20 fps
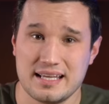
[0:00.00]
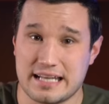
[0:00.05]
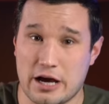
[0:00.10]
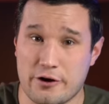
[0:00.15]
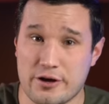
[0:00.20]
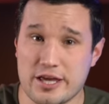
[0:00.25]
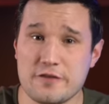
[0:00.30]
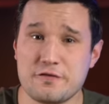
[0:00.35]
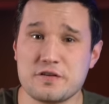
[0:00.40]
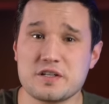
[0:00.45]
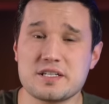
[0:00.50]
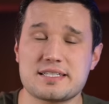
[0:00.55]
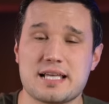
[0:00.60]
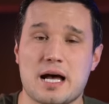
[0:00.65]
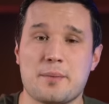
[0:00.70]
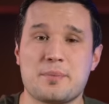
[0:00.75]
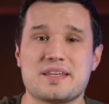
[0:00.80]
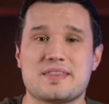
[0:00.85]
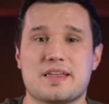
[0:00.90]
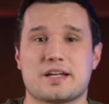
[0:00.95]
Now, if you're
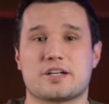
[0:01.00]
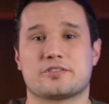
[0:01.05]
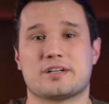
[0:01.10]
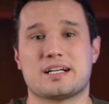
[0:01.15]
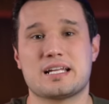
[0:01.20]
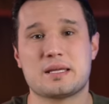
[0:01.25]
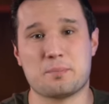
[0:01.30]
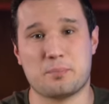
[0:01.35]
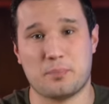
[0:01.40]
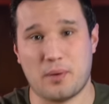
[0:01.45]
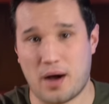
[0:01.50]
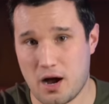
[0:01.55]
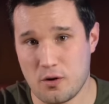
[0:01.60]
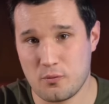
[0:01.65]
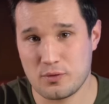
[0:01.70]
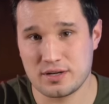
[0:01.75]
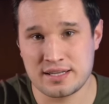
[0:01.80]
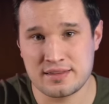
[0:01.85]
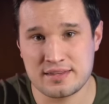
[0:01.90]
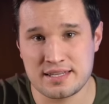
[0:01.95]
somebody that already bought
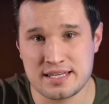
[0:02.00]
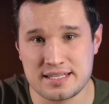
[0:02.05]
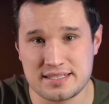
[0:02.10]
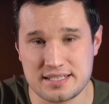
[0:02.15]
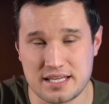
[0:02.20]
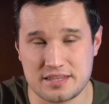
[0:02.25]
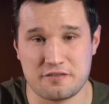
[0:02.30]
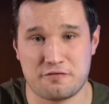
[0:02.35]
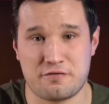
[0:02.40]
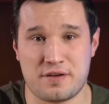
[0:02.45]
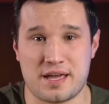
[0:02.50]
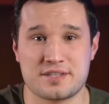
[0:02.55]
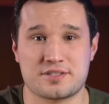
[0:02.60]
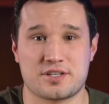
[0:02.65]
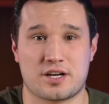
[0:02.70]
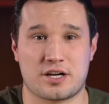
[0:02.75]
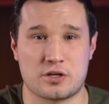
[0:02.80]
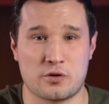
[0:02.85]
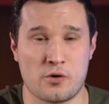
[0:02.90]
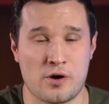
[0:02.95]
one of these and the fans
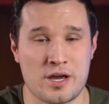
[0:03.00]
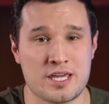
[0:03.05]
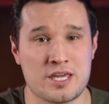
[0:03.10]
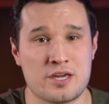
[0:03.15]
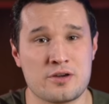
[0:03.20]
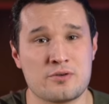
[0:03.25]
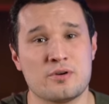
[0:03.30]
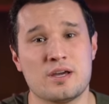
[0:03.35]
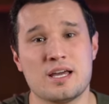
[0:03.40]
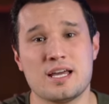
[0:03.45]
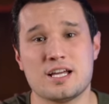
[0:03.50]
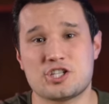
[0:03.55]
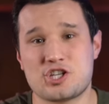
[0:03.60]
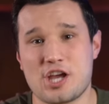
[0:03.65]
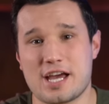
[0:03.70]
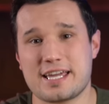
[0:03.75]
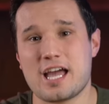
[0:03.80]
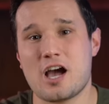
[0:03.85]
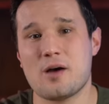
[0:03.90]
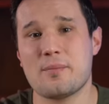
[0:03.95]
are annoying you,
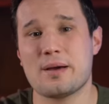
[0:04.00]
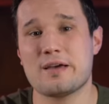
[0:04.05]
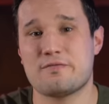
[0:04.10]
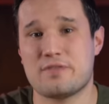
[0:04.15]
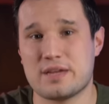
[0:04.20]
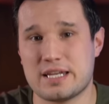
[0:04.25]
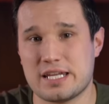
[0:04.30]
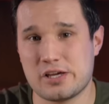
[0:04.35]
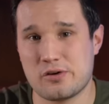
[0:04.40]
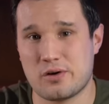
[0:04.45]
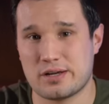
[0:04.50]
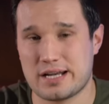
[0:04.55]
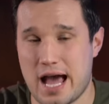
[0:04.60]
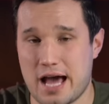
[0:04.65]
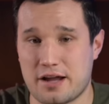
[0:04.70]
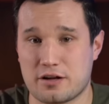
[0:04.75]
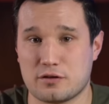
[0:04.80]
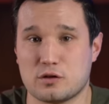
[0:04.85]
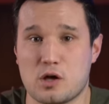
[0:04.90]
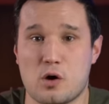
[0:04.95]
check out my video on
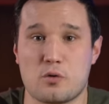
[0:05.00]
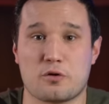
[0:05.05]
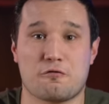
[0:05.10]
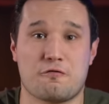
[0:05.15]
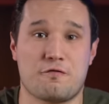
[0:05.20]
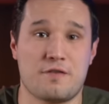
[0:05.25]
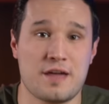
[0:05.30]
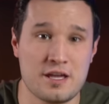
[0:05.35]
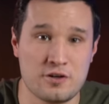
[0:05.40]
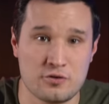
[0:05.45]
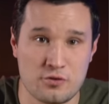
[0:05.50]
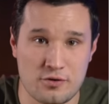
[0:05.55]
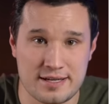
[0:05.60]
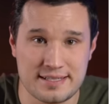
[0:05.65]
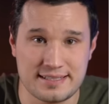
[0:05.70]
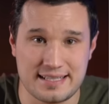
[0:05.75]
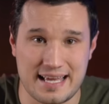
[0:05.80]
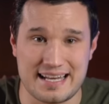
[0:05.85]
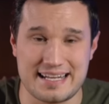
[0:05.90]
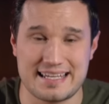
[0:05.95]
how to lower fan
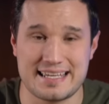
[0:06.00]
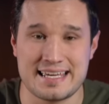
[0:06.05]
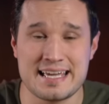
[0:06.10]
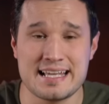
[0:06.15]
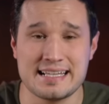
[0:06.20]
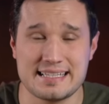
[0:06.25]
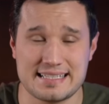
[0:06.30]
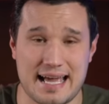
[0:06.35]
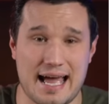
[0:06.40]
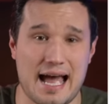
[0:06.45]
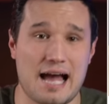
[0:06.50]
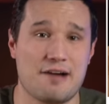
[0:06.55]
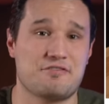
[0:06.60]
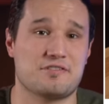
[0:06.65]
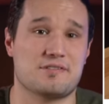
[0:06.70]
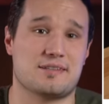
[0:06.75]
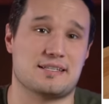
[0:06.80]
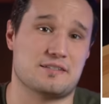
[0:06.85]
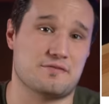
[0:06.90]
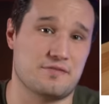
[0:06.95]
noise and heat
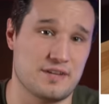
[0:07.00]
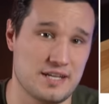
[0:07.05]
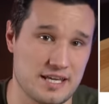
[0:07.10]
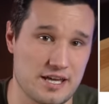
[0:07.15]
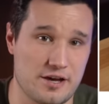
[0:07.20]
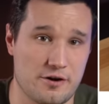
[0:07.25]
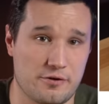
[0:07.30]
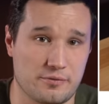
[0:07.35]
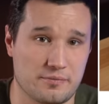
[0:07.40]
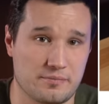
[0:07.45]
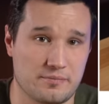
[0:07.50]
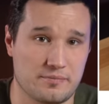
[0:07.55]
after this video.